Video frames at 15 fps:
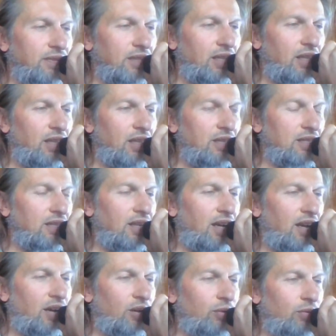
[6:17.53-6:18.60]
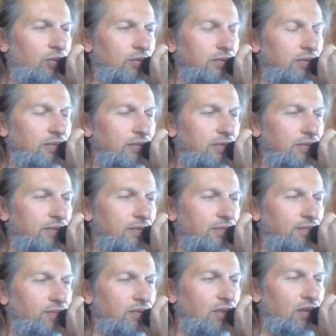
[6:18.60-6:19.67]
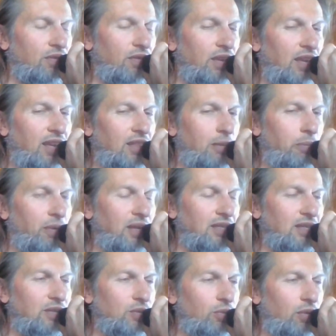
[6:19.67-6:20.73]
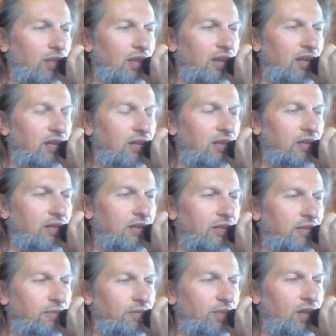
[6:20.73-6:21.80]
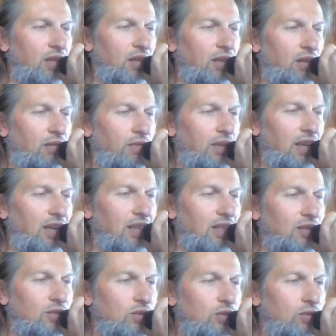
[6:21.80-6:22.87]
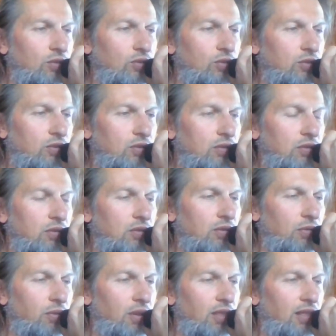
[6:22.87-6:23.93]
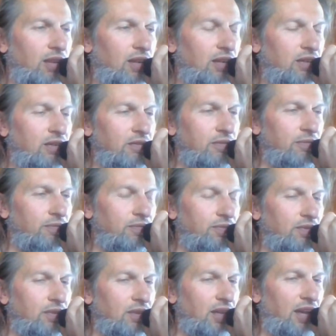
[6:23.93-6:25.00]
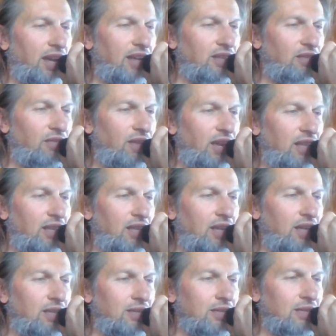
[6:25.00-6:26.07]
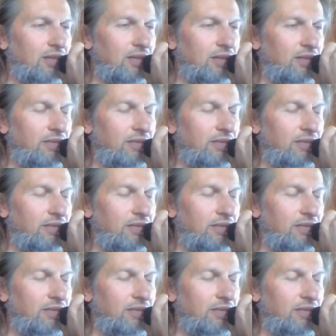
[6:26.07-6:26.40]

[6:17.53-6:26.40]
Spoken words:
in this now, feeling the presence within, feeling the source within, activating us.